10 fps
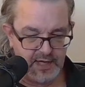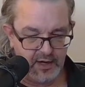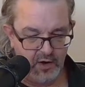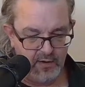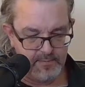
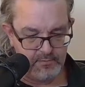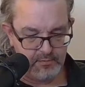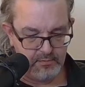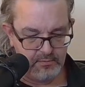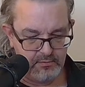Now,
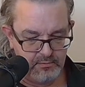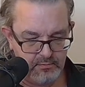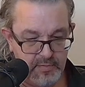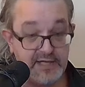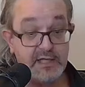I'm
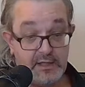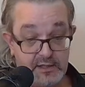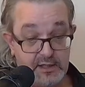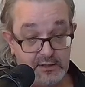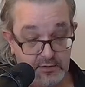
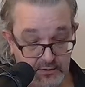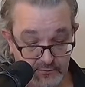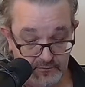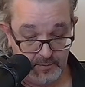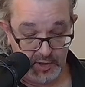medicated
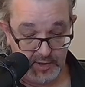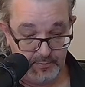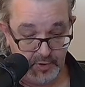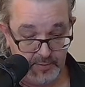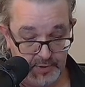for my
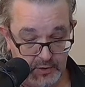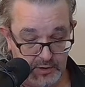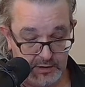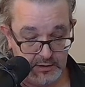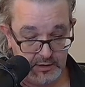
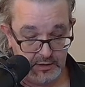bipolar,